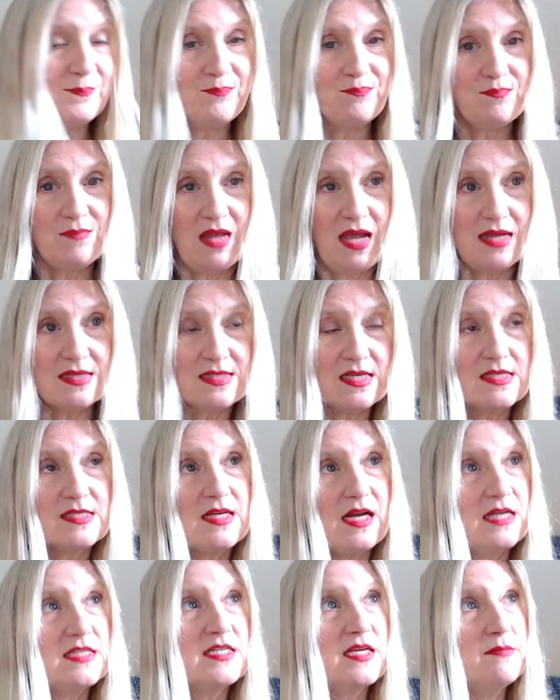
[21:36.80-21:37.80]
as I said,
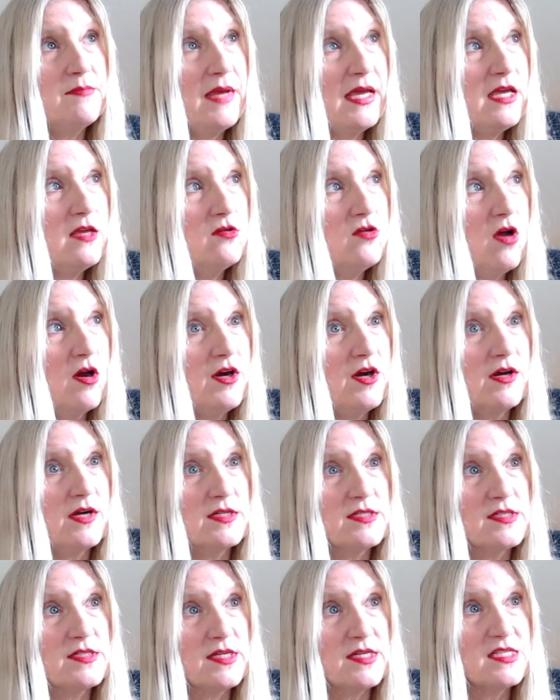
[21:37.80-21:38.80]
I did make it longer
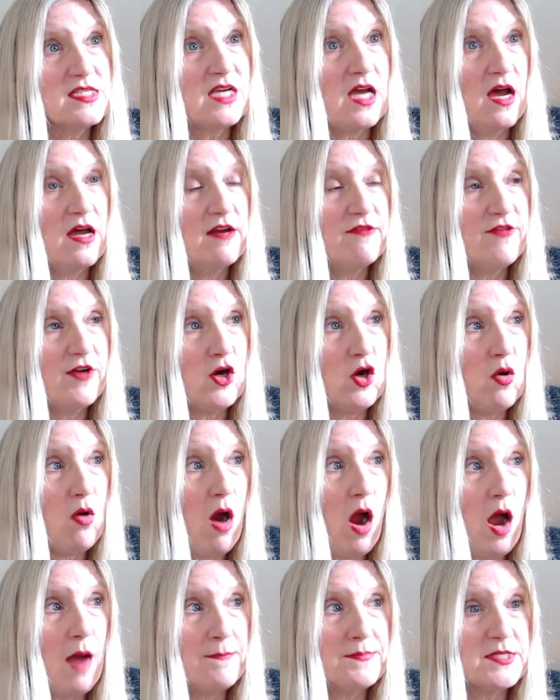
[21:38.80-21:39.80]
because it is kind of a
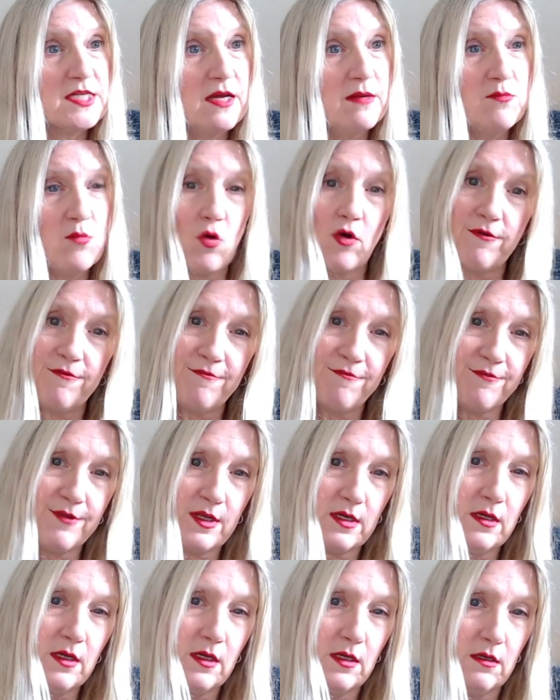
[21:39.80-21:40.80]
cropped and more
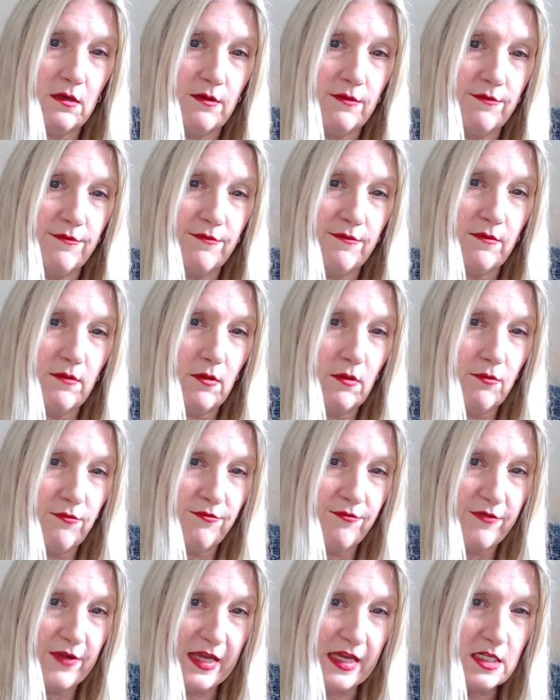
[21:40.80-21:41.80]
fitted
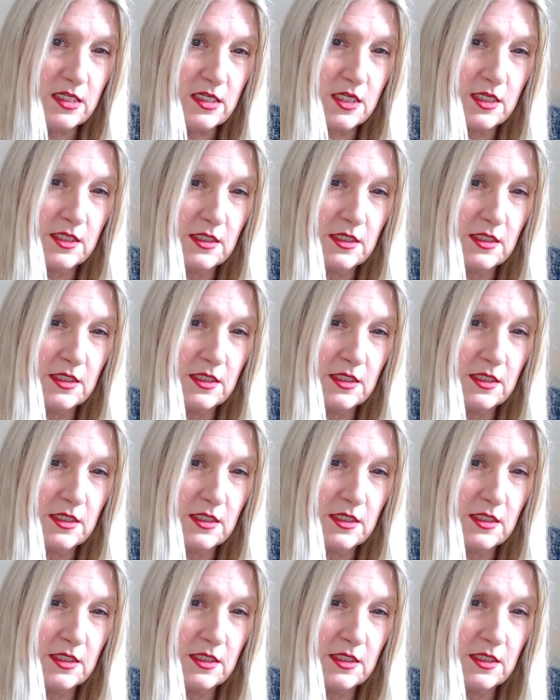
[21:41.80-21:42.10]
fit